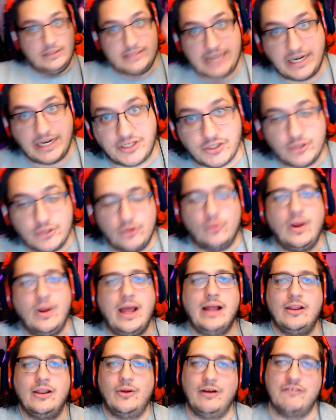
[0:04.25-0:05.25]
Take two.
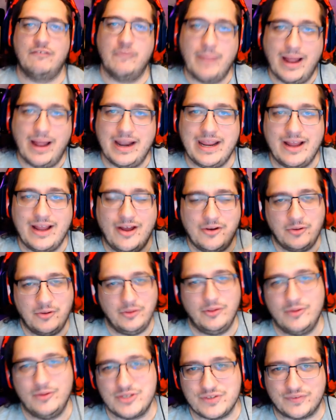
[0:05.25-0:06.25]
Hello everybody,
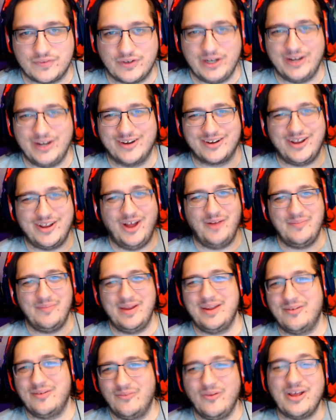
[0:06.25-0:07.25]
Unholy Lucifer here,
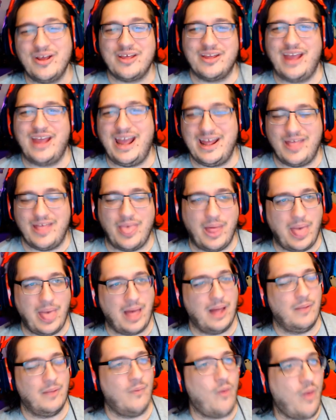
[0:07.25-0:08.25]
coming with... Uh, blah,
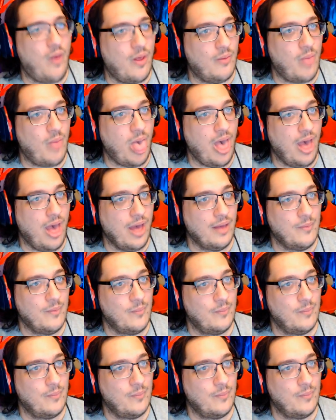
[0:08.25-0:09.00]
uh, blah, uh, blah. Uh.